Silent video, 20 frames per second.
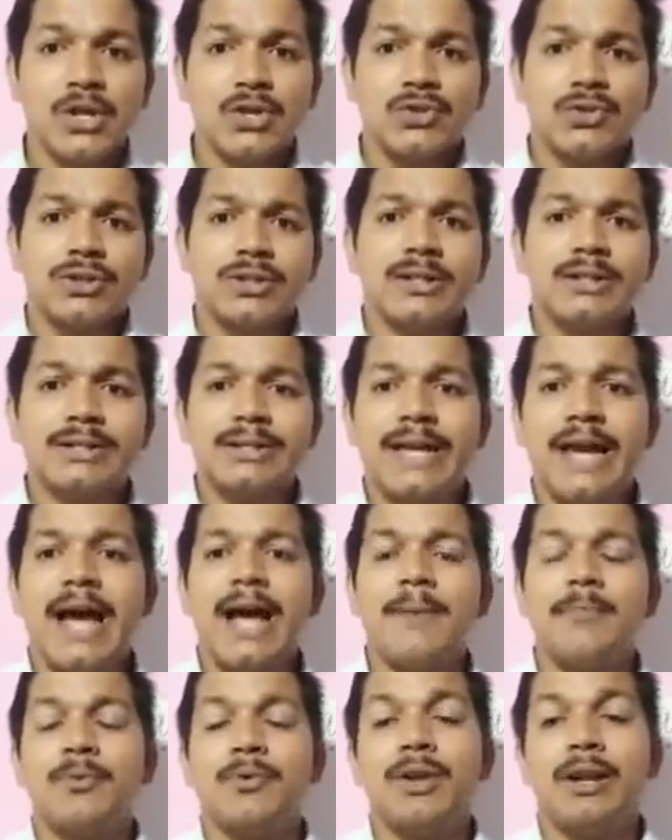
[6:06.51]
So this
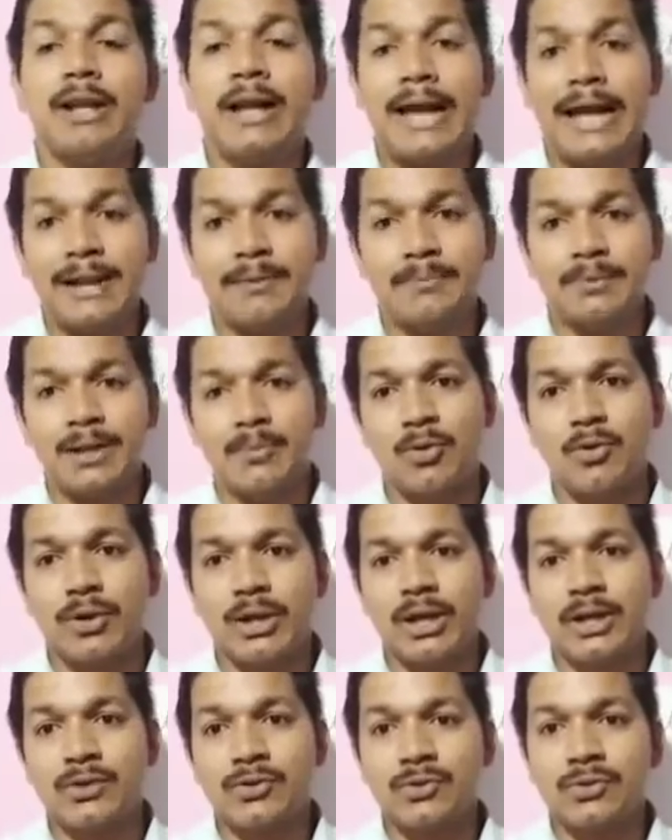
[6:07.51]
gap will help the
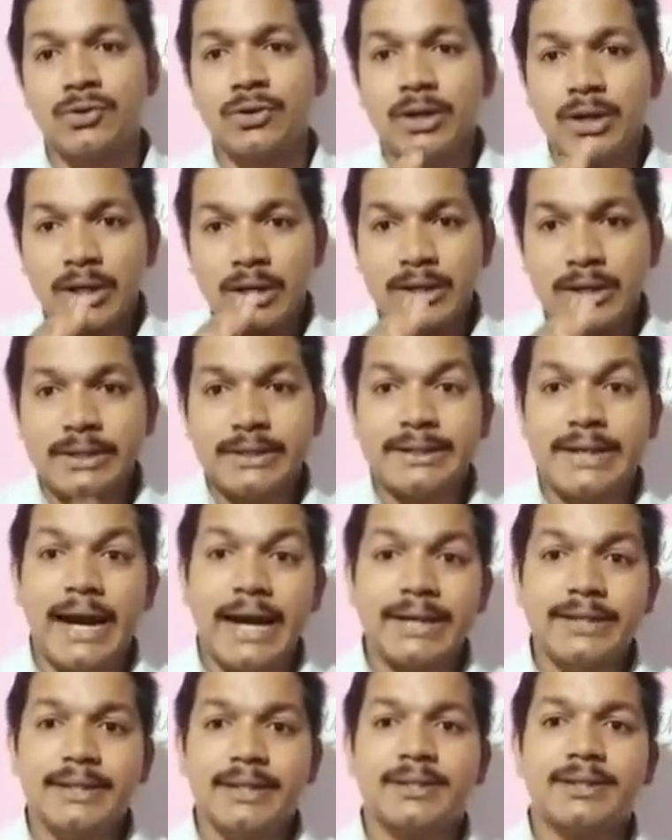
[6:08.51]
body to
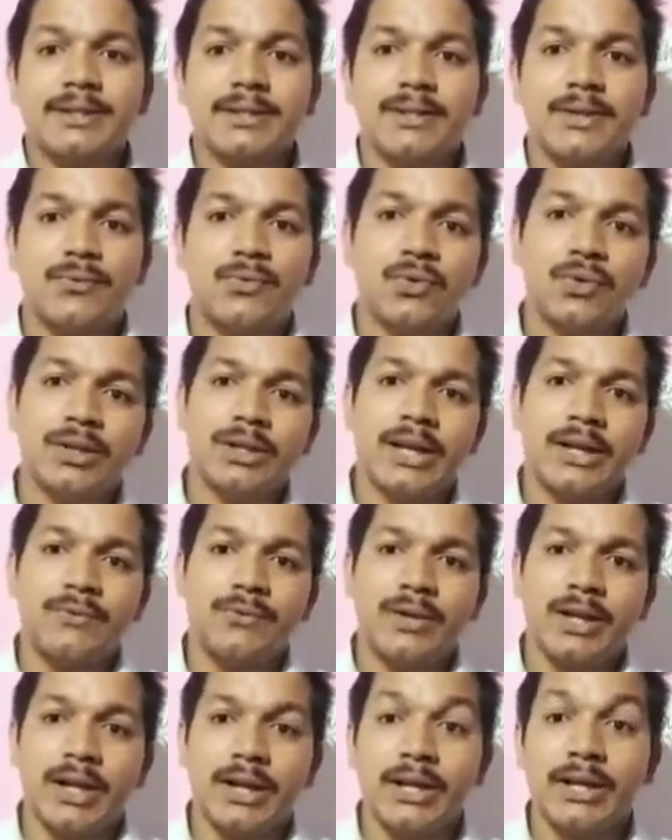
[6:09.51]
digest the food that
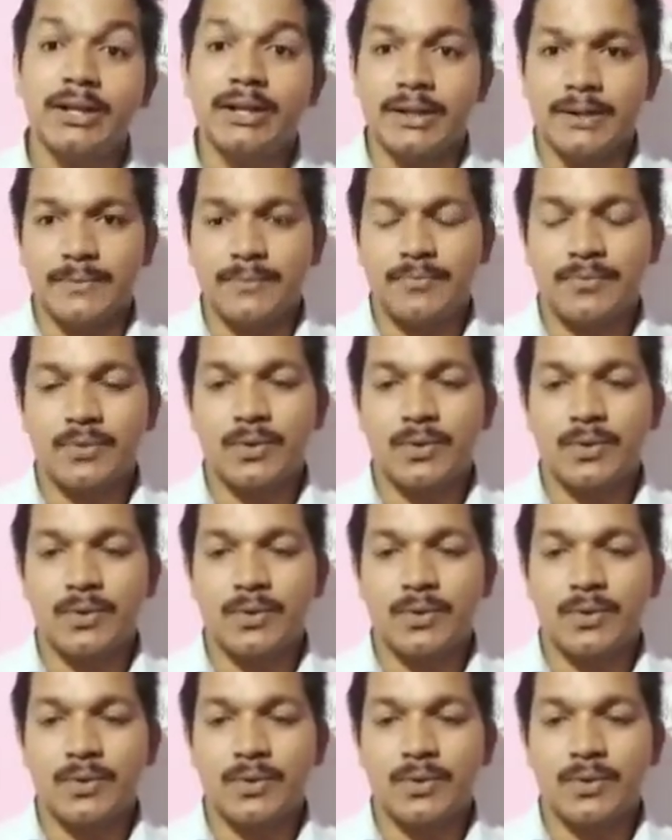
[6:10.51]
we are eating.